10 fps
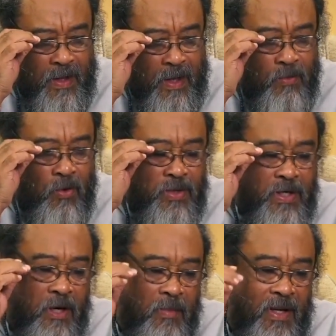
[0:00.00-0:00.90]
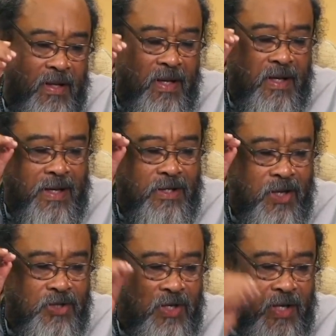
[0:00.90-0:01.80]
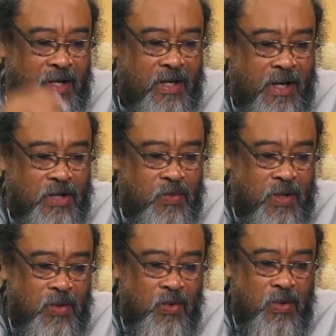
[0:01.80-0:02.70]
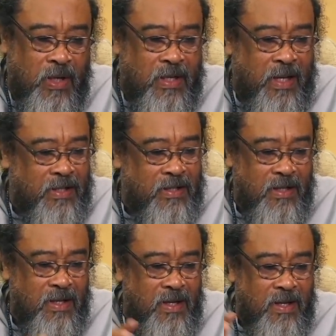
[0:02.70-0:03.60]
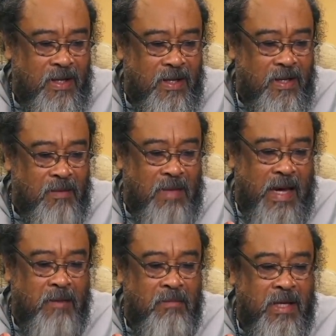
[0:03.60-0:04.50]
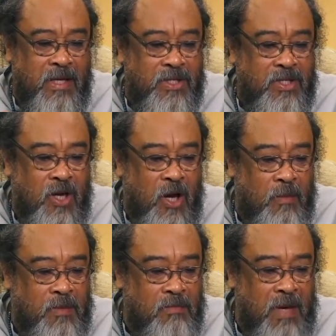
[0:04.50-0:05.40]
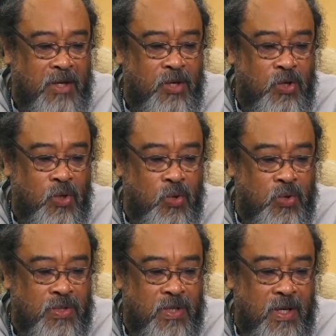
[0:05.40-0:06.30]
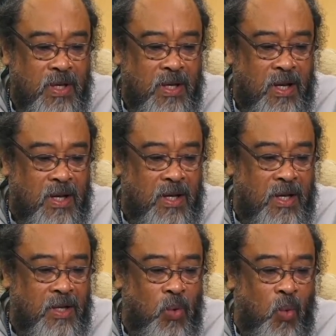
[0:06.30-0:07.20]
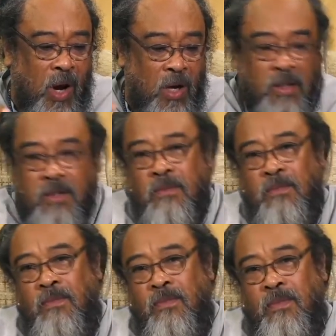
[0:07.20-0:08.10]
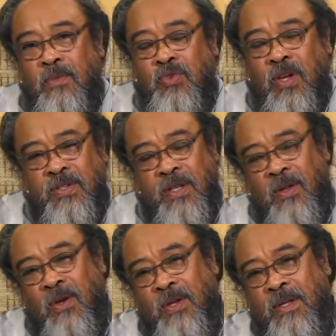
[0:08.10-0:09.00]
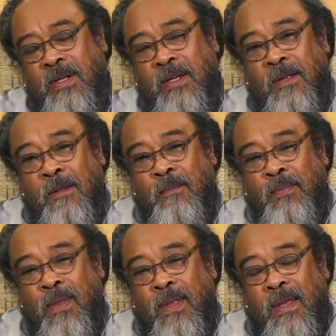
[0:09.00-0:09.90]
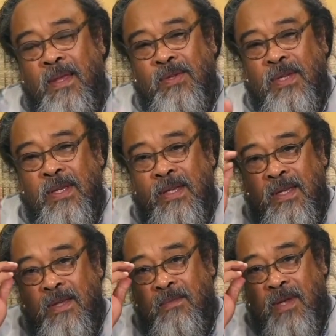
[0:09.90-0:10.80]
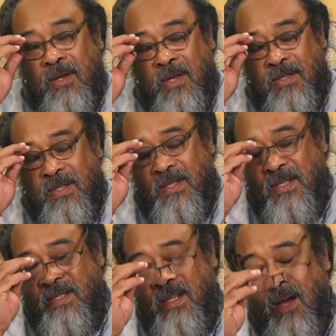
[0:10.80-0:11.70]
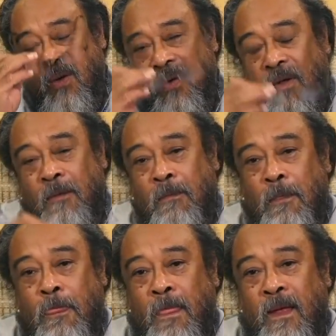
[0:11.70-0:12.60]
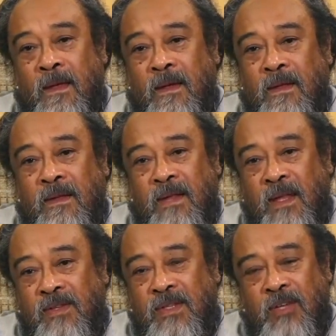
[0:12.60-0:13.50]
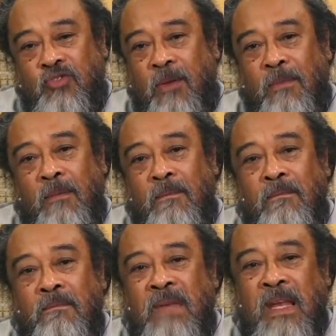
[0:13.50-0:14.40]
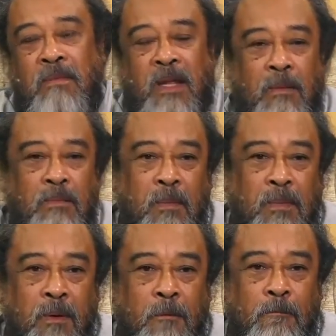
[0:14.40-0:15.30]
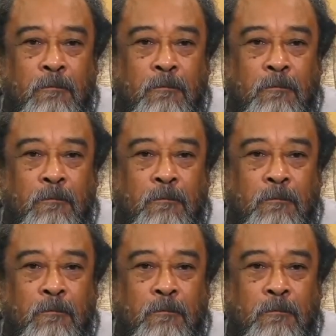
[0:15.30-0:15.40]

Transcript: I wrote here, but I think I touched on it in the next one. Do not let the mind be disturbed by the news in the world. Trust in God, you see, because this is now things that trouble many, many people.